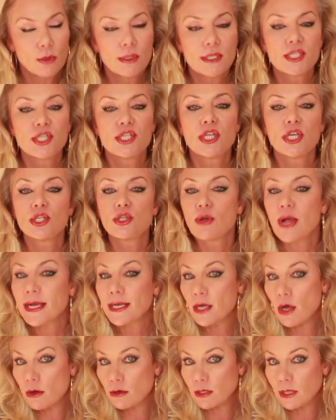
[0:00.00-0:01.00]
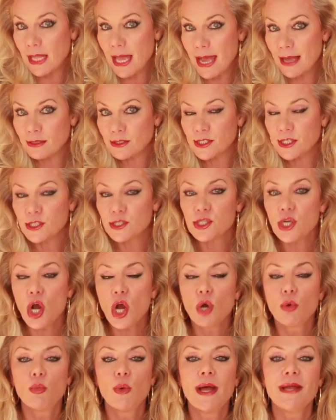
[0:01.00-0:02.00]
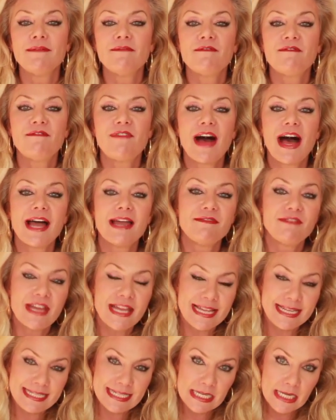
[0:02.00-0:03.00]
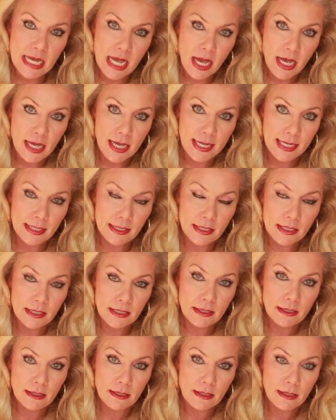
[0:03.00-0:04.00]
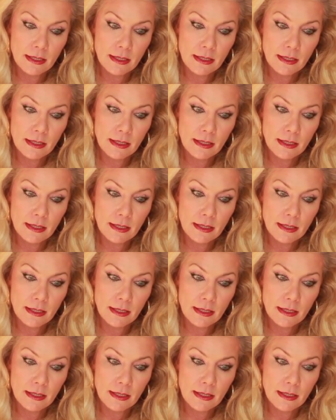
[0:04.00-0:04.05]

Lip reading: which the triconal houses are 1, 5, and 9,